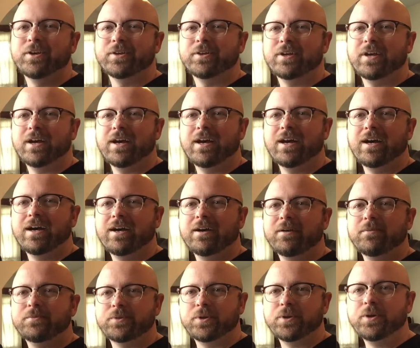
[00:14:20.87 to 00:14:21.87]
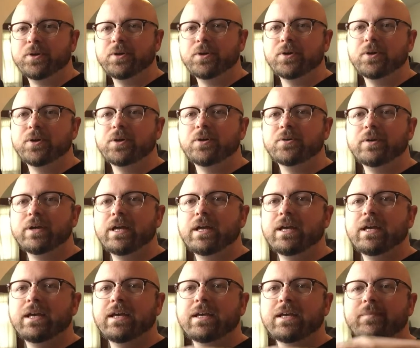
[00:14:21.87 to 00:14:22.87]
Do,
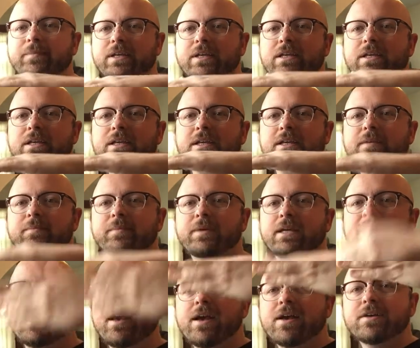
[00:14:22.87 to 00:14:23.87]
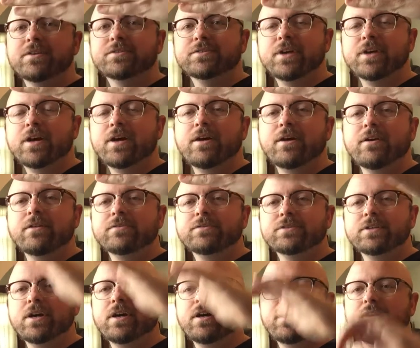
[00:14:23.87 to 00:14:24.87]
re, mi, mi, so,
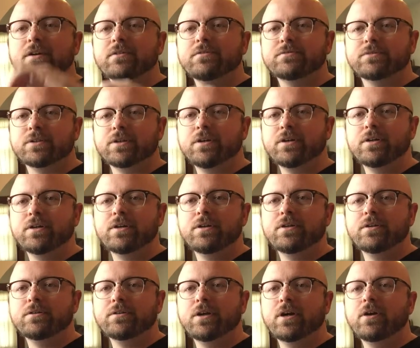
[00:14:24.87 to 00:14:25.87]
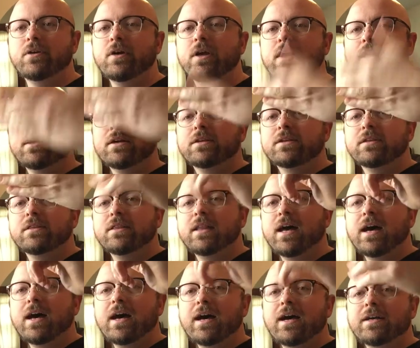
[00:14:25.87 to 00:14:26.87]
so, do,
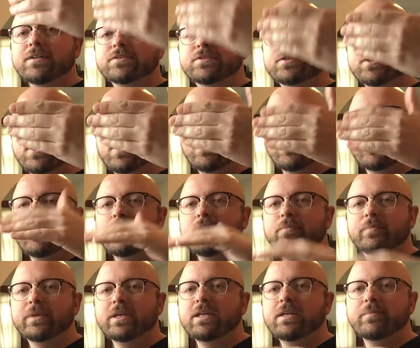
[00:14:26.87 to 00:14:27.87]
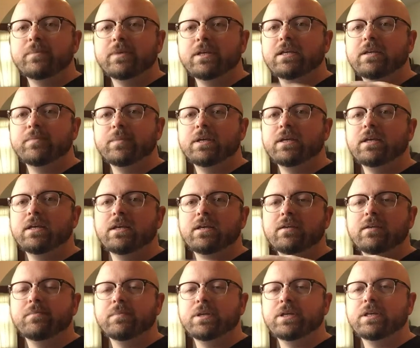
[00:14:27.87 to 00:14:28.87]
la, so, mi, mi, mi,
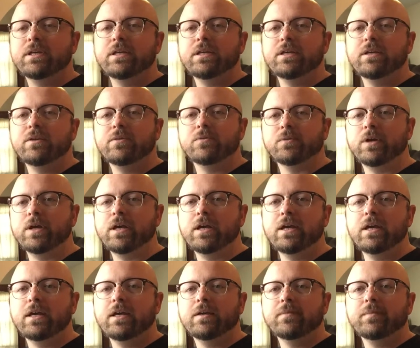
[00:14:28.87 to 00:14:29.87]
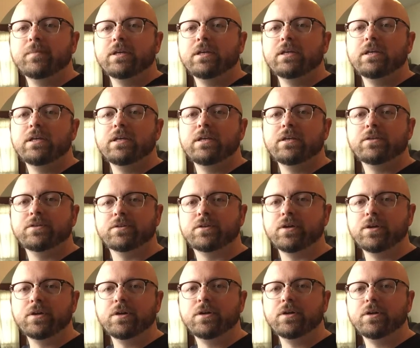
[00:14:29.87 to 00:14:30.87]
mi, re, mi,
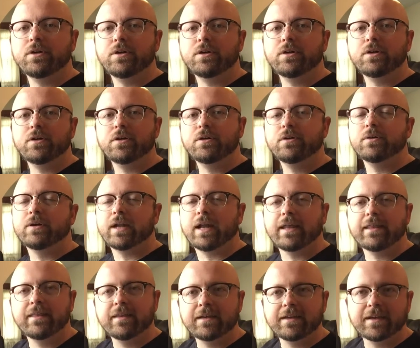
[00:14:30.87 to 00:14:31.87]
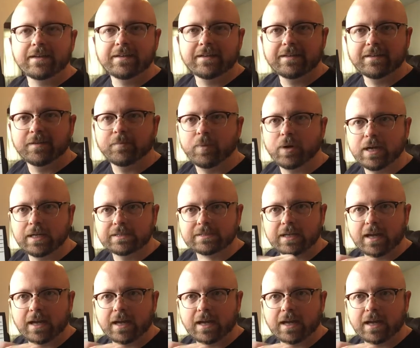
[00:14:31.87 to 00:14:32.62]
do. I think I did the bicep.